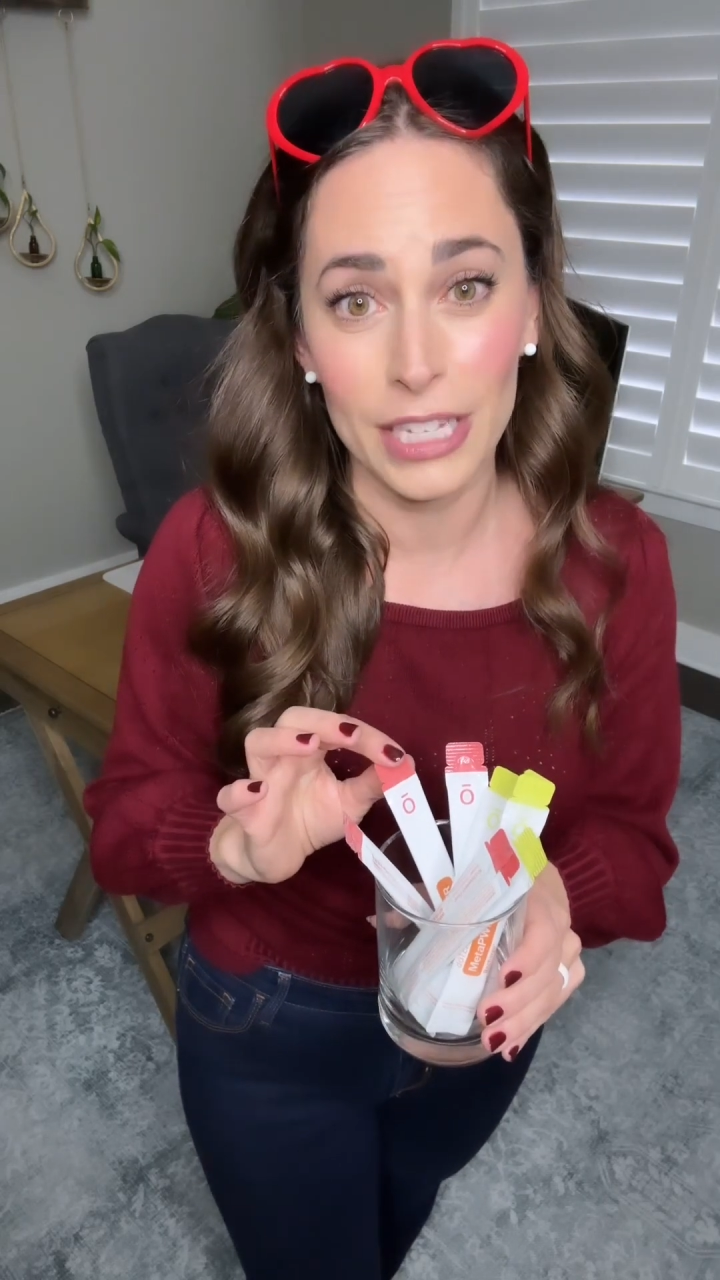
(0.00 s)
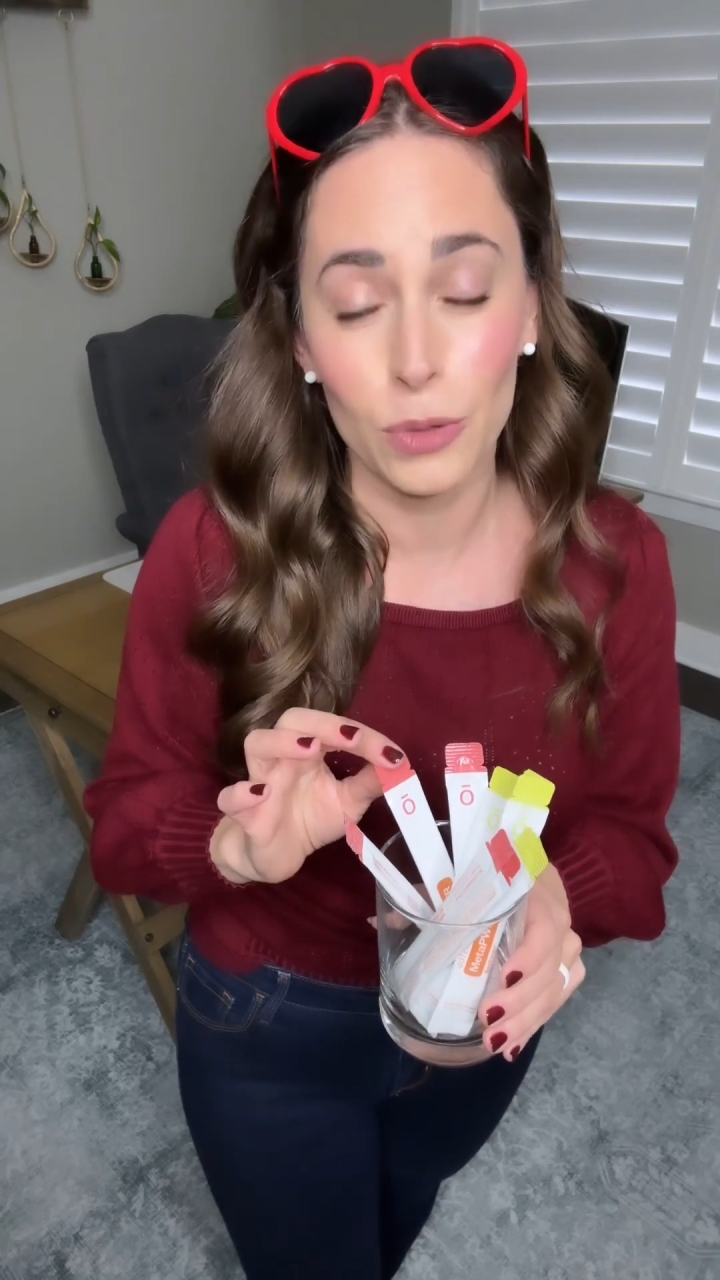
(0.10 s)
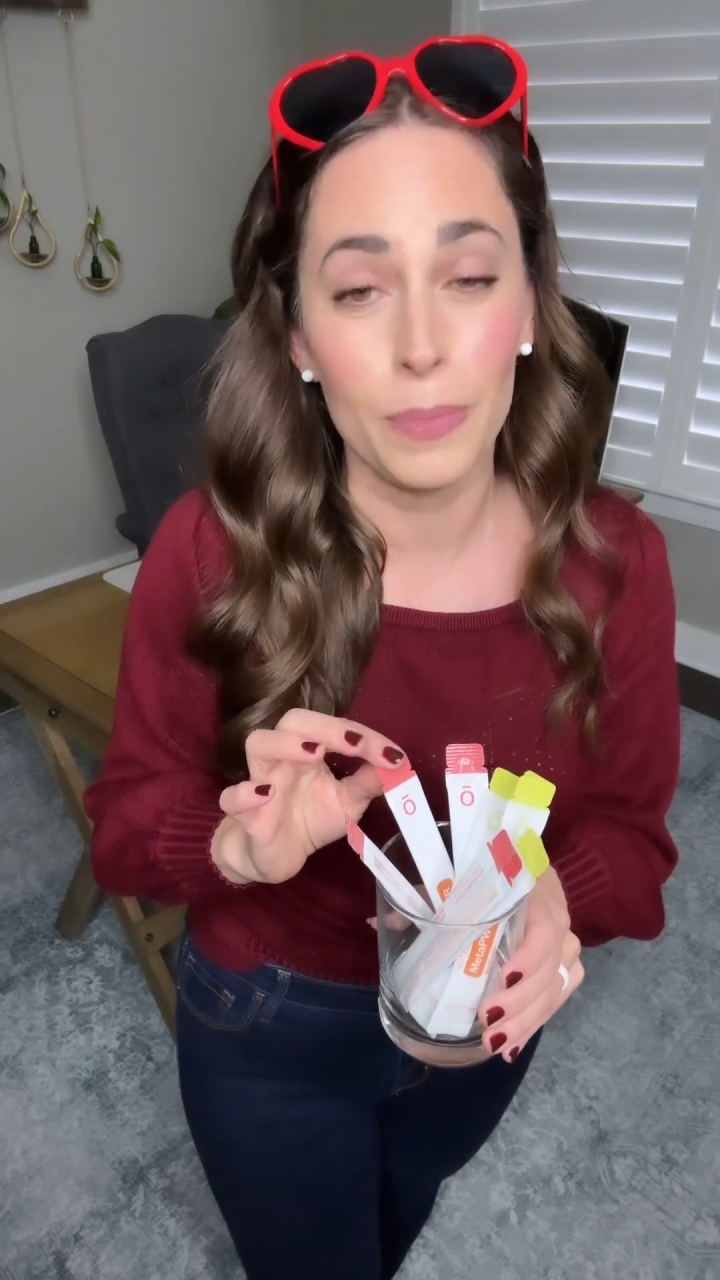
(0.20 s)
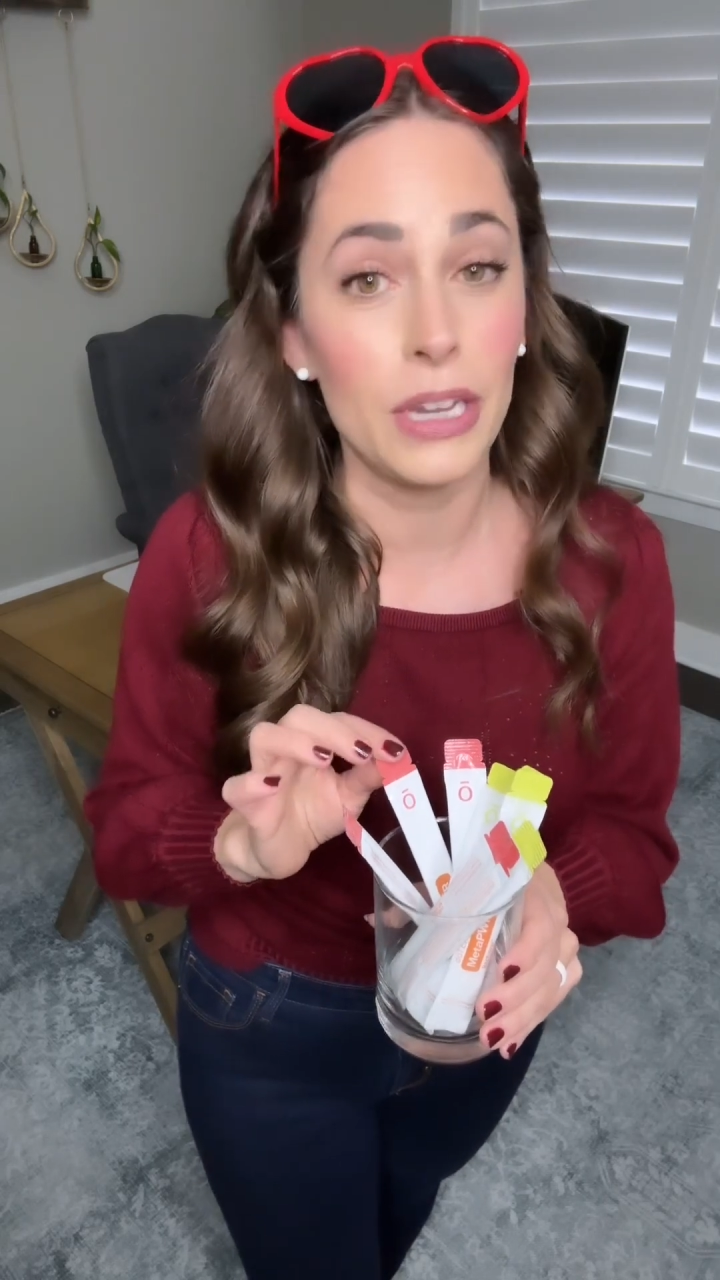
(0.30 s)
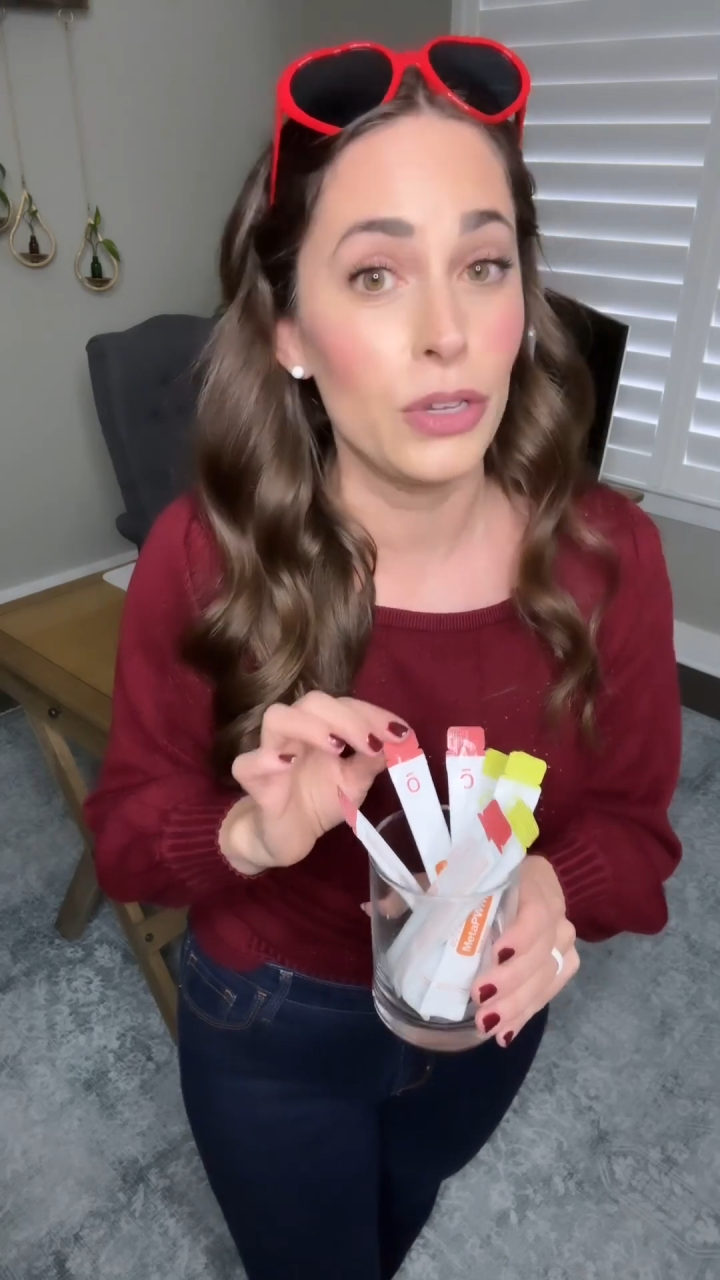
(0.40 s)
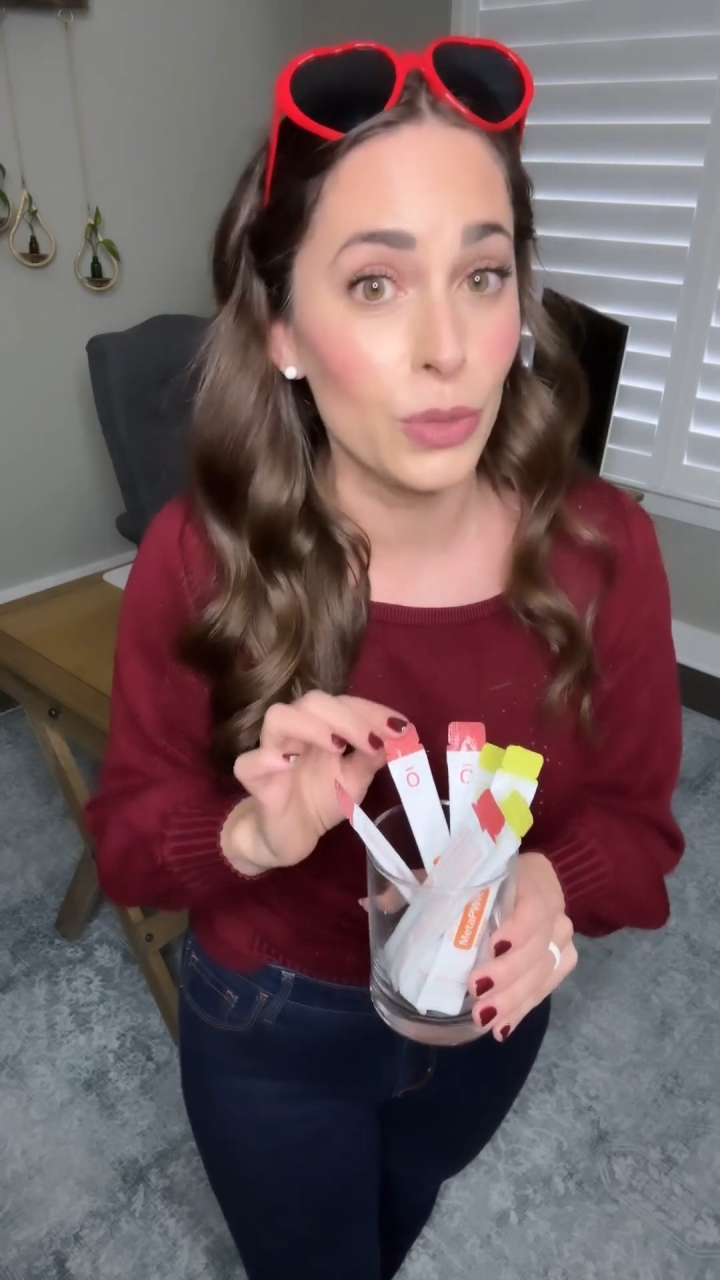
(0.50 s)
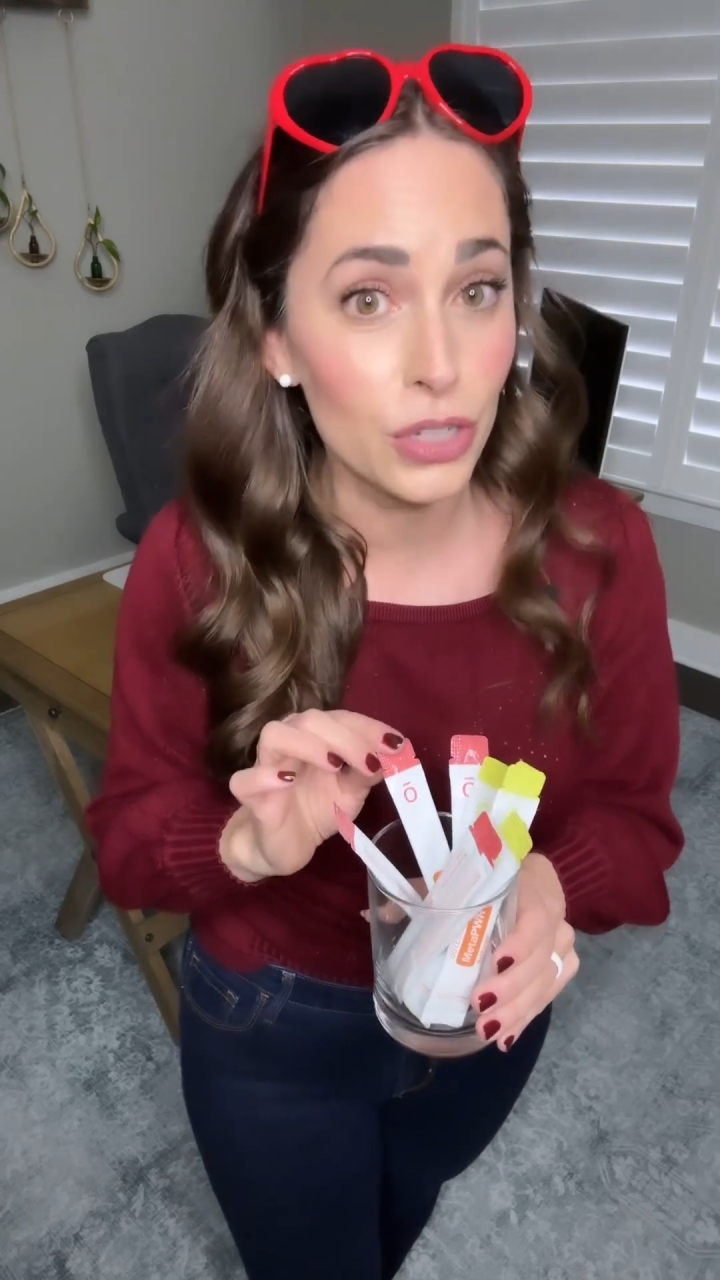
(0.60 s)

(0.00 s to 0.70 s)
will be new